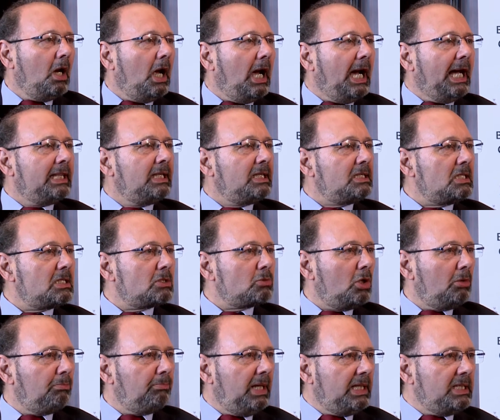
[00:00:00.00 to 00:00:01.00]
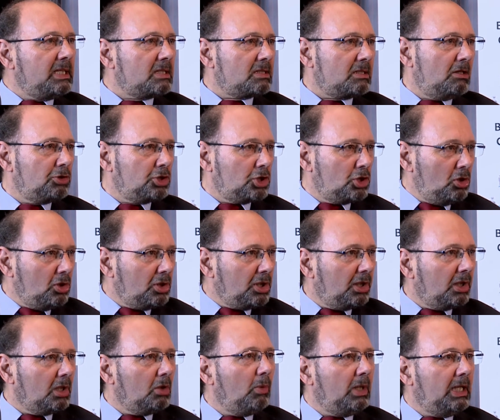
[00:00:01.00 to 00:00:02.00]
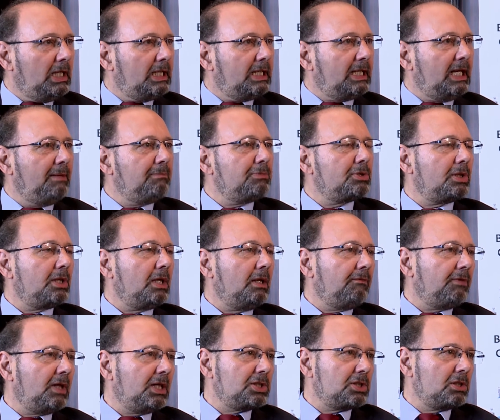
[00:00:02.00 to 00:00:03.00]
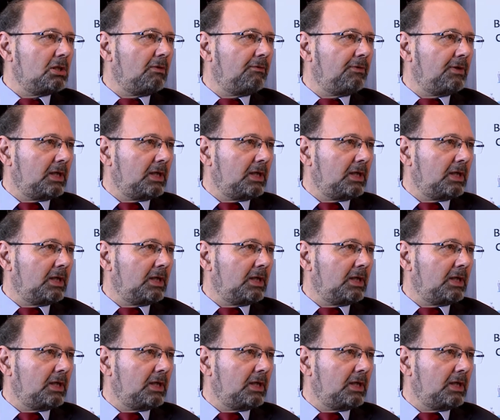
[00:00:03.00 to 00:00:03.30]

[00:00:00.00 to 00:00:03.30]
And this is what made it so shocking when it came to the invasion of